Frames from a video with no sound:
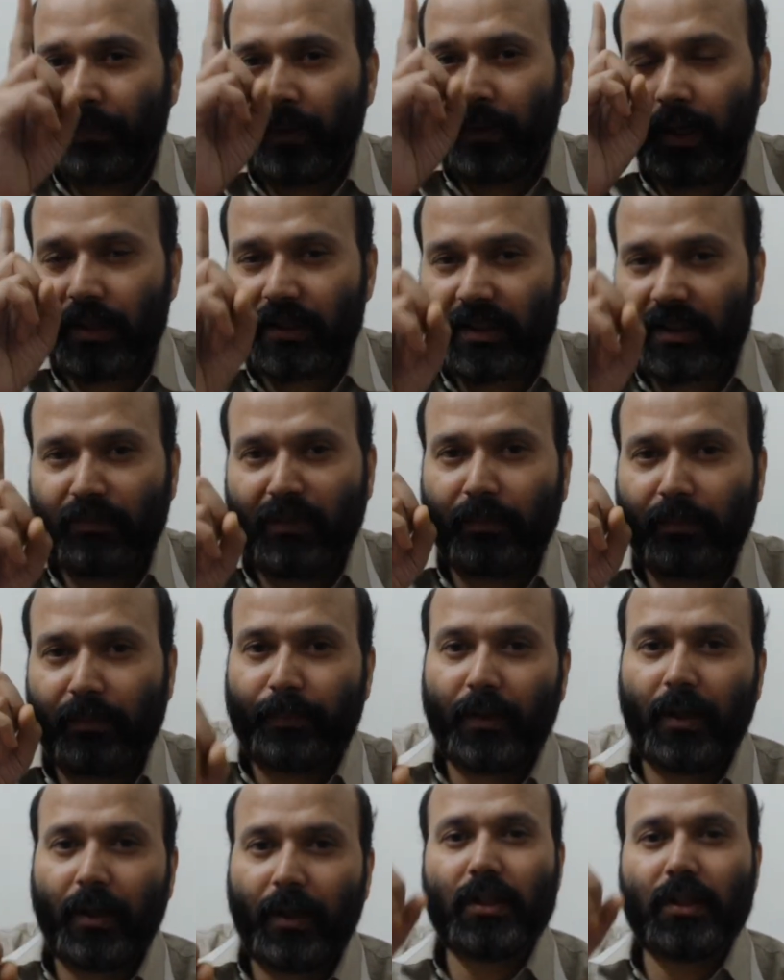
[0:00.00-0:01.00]
First,
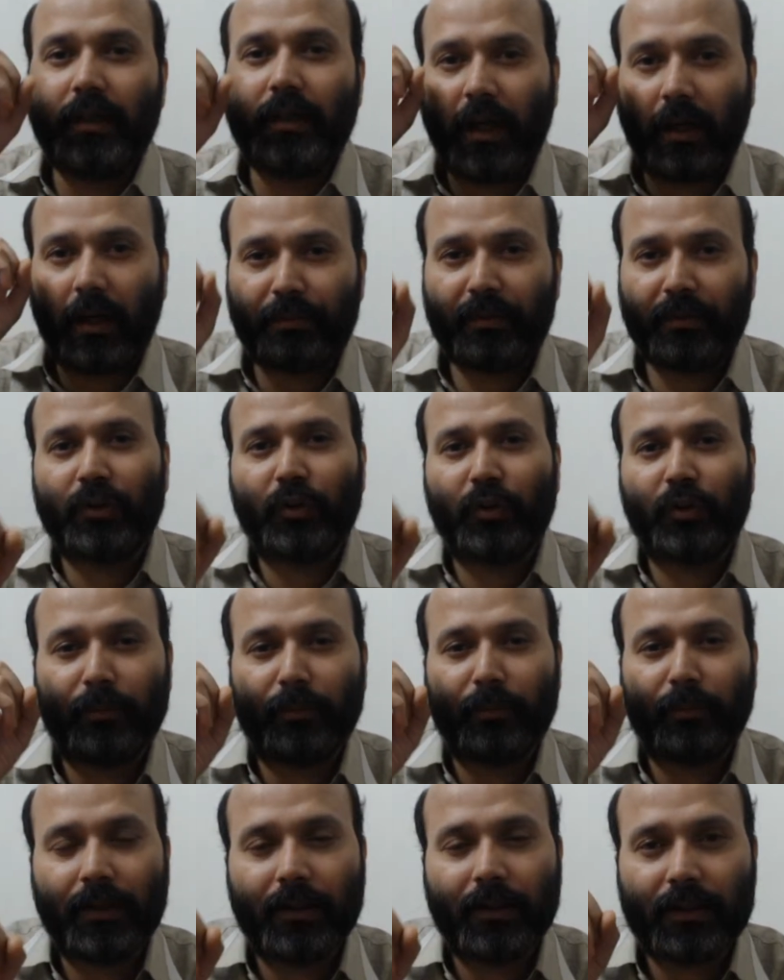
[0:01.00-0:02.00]
remember, first definite
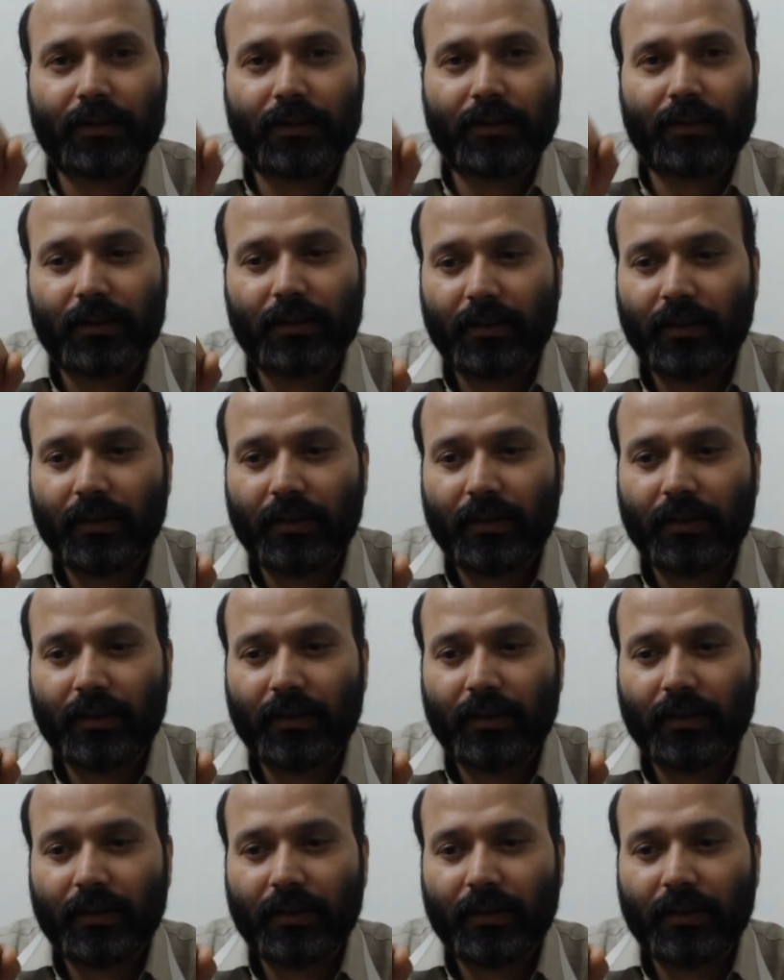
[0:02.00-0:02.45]
hominids,